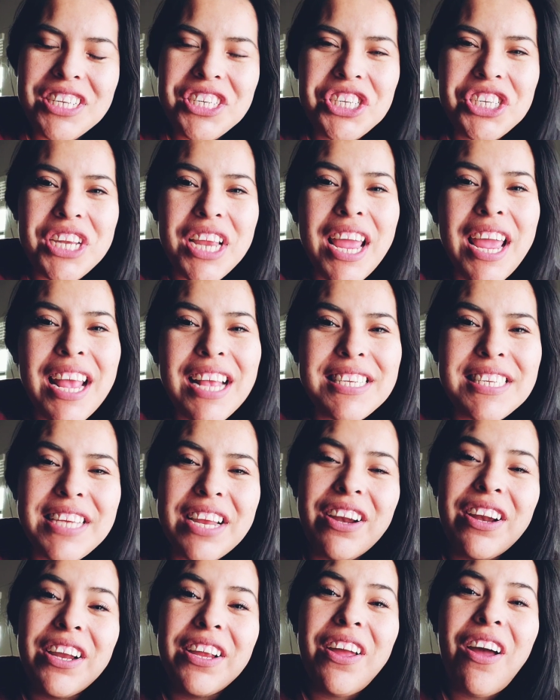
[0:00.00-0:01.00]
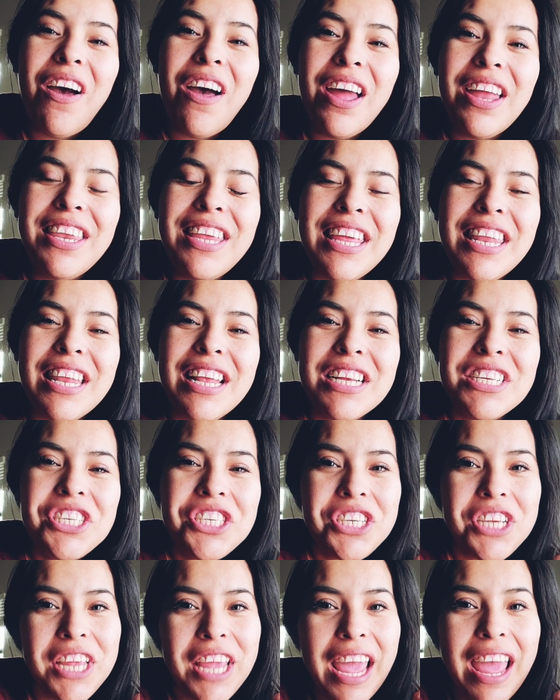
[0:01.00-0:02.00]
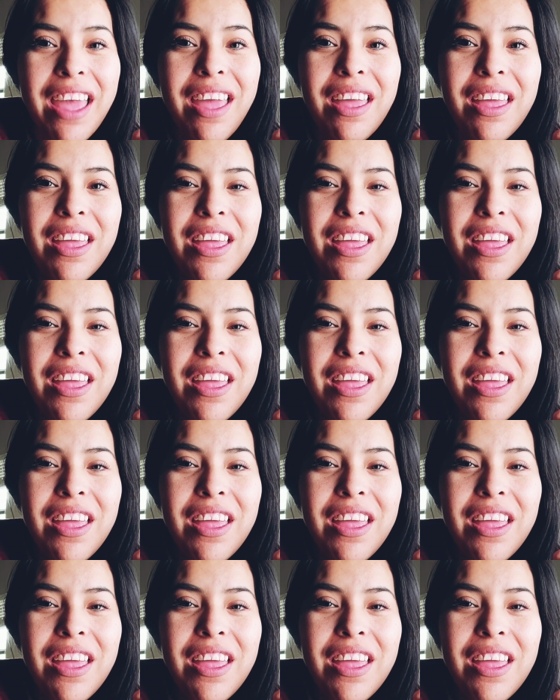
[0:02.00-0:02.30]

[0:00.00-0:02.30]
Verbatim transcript: She'e Saragon yeah?